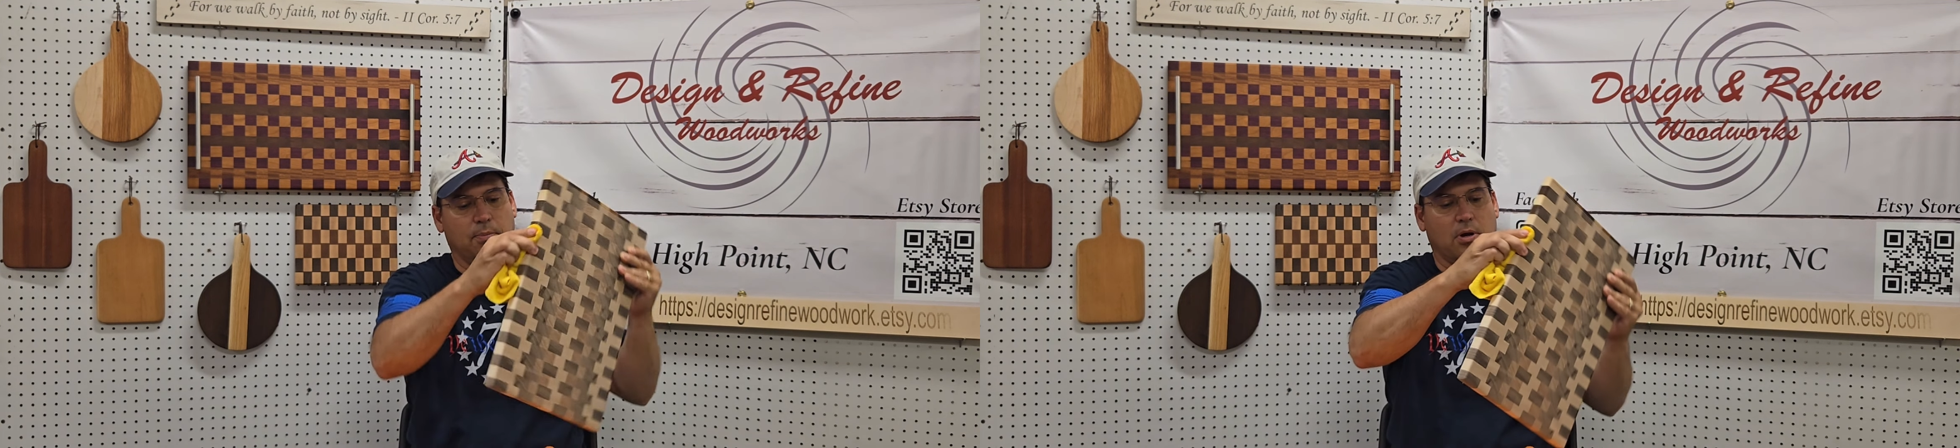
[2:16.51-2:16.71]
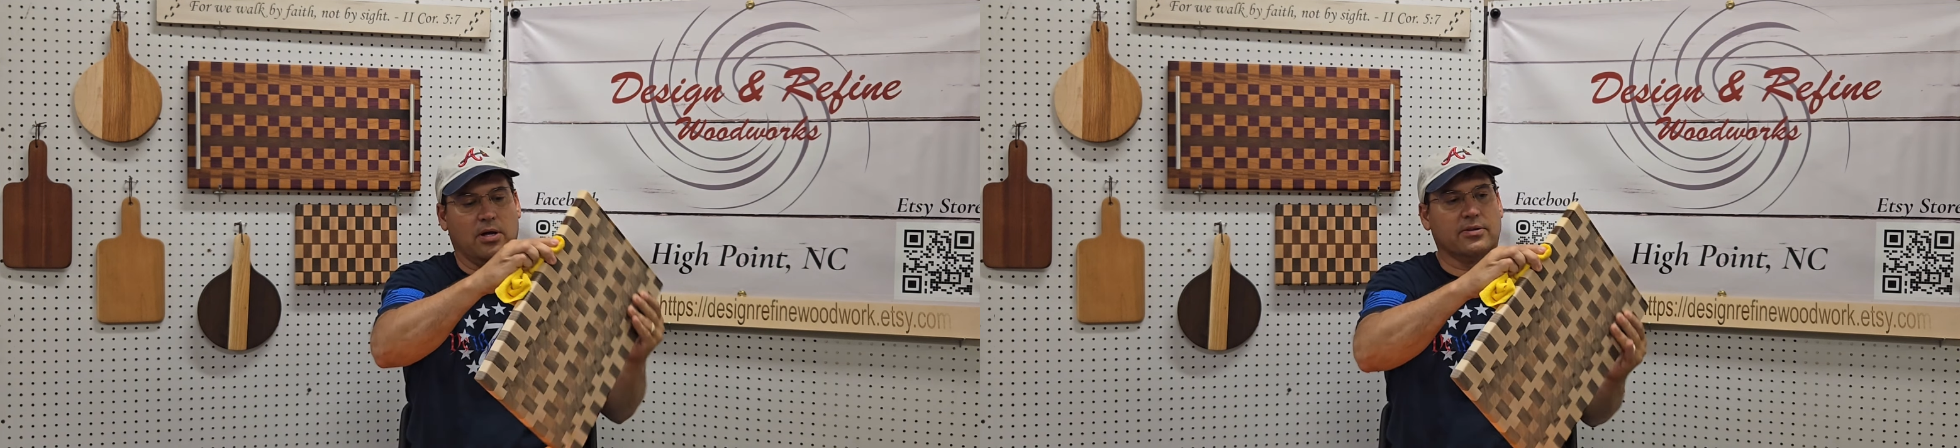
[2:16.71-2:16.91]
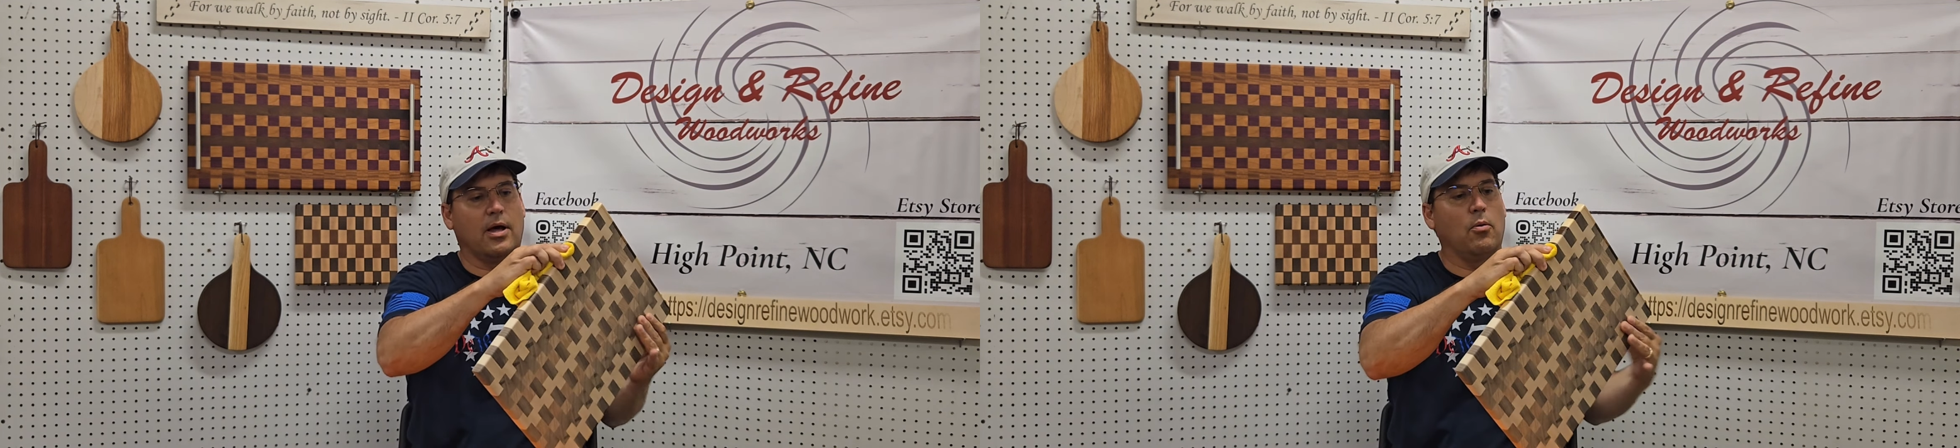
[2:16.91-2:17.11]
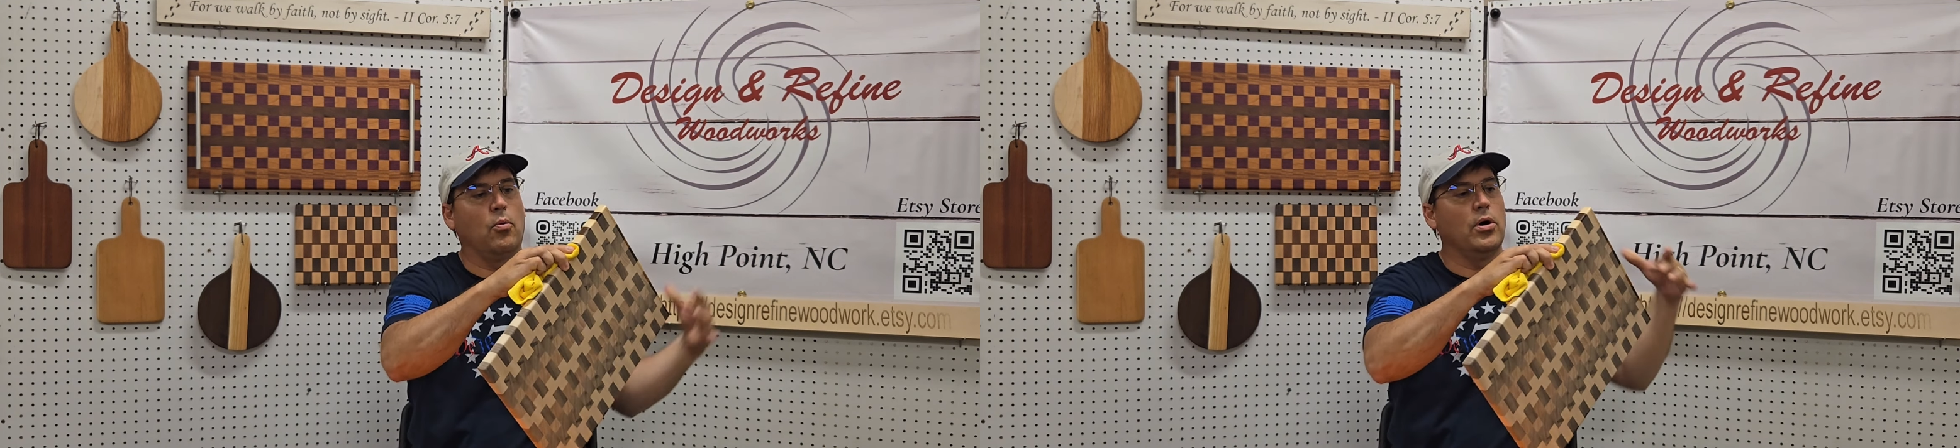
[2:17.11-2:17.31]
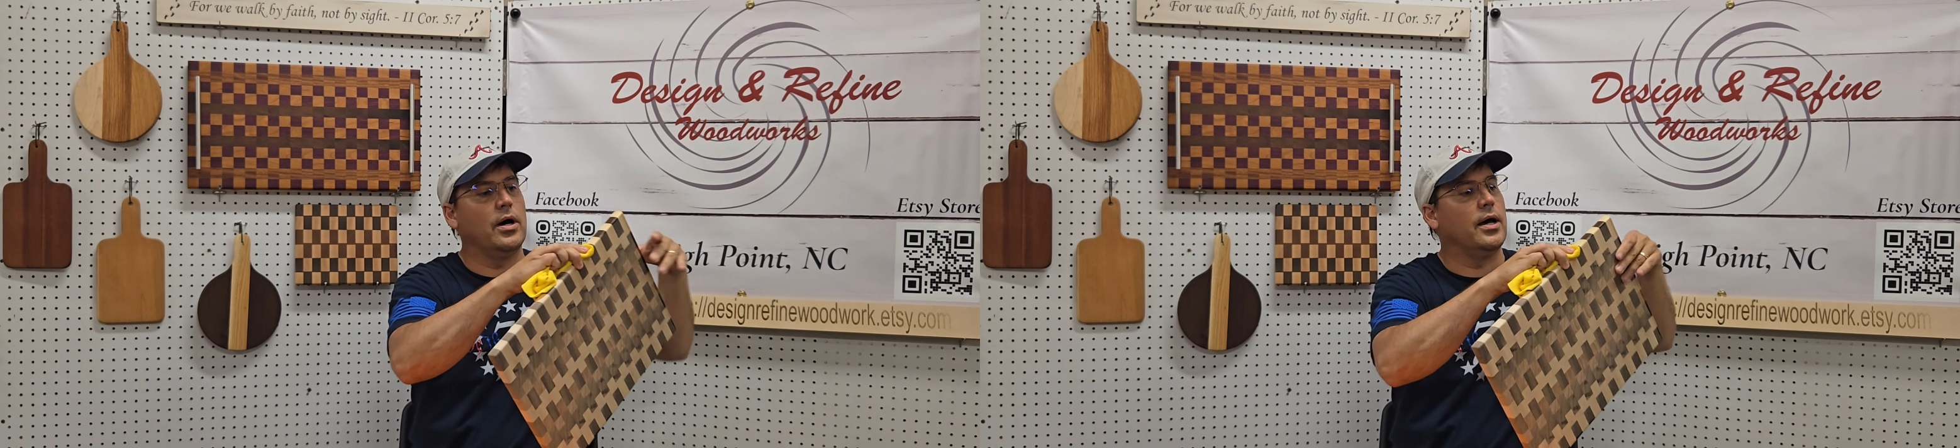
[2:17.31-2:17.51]
because that
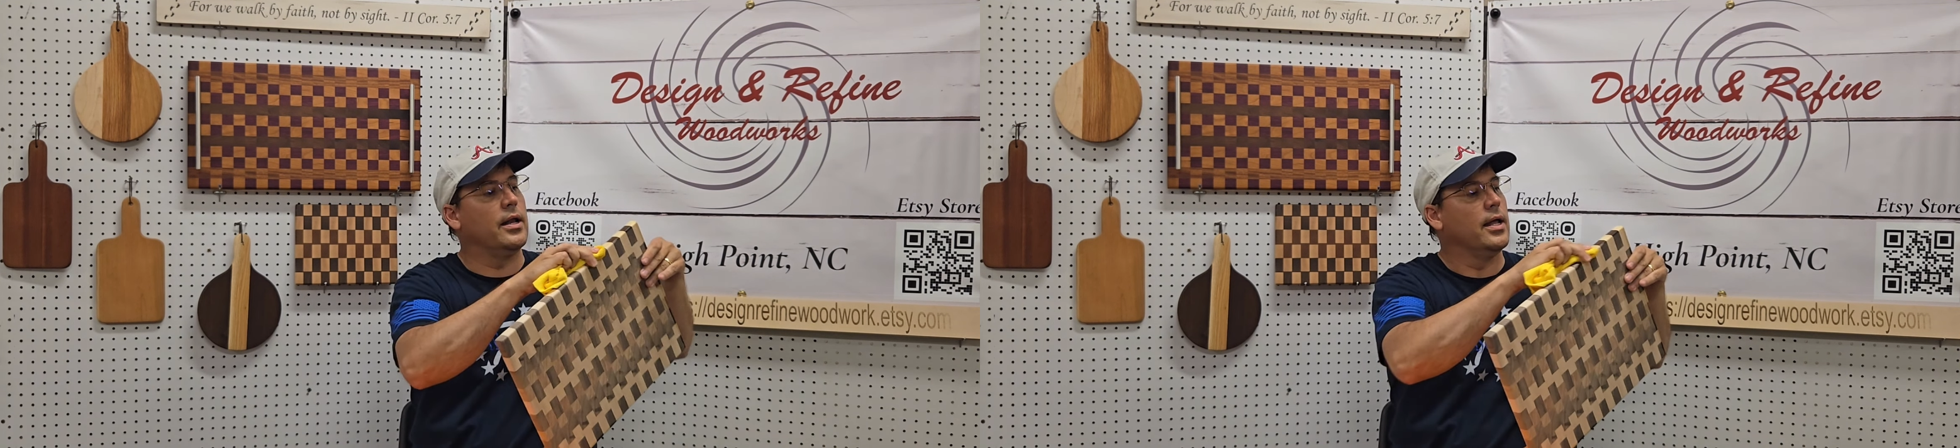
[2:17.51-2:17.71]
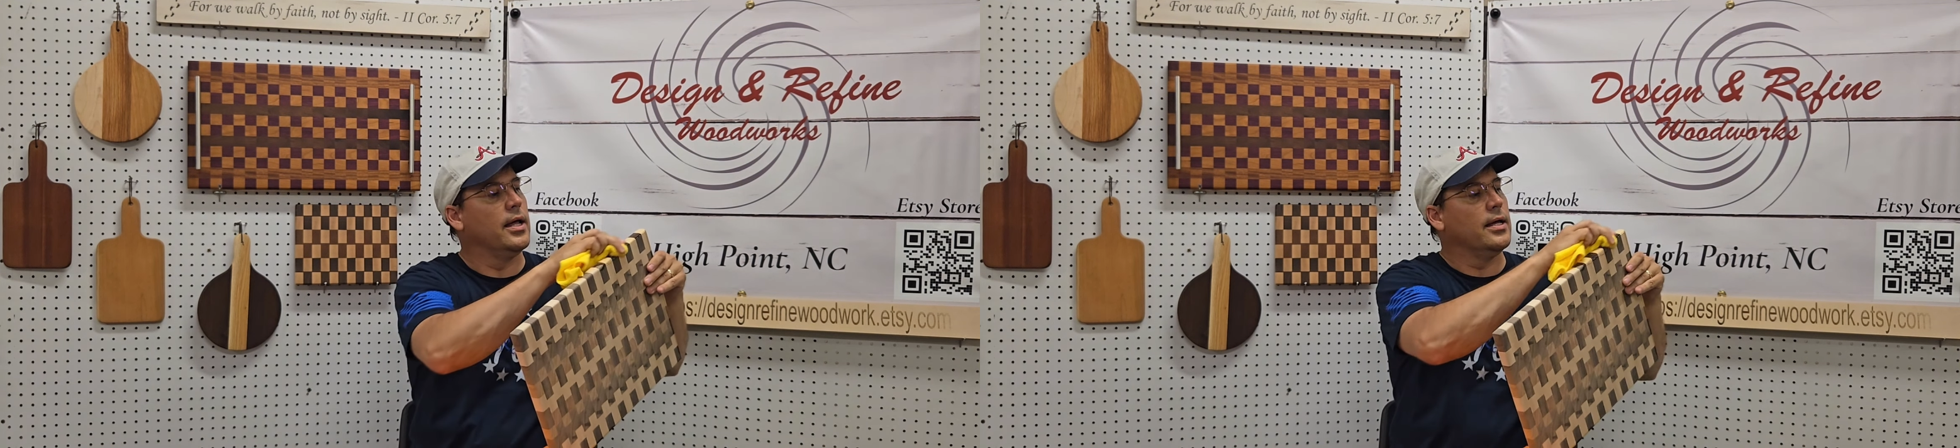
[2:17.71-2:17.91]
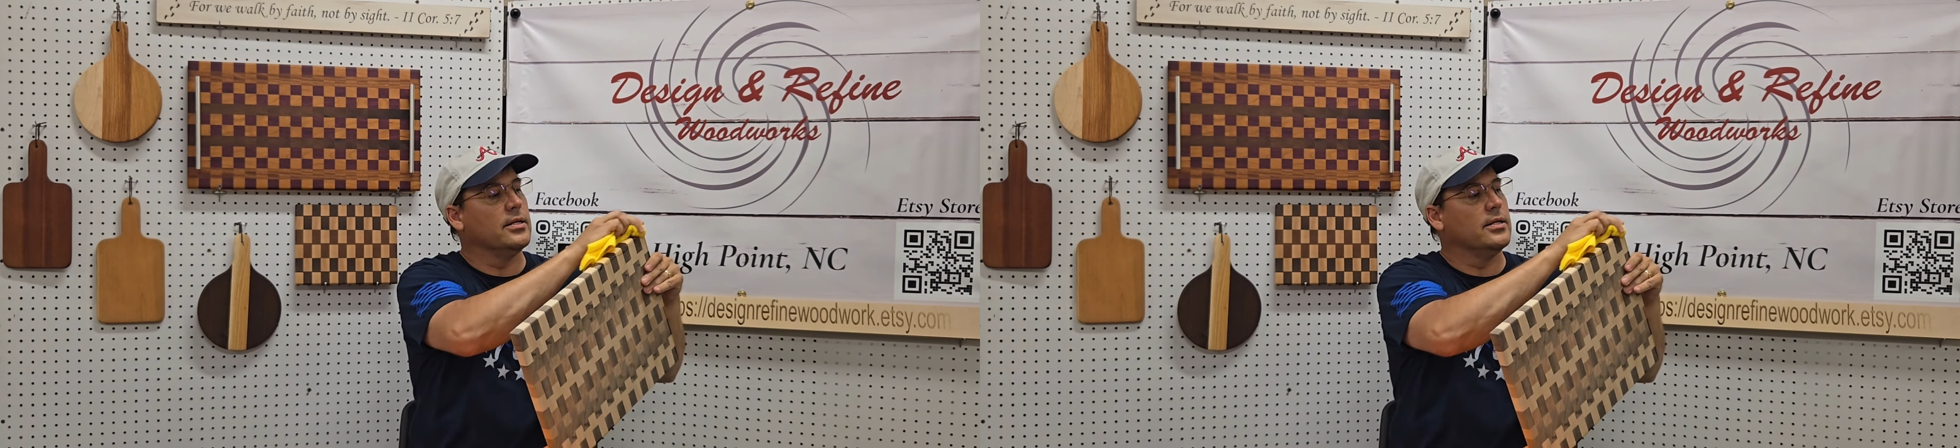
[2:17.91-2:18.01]
wood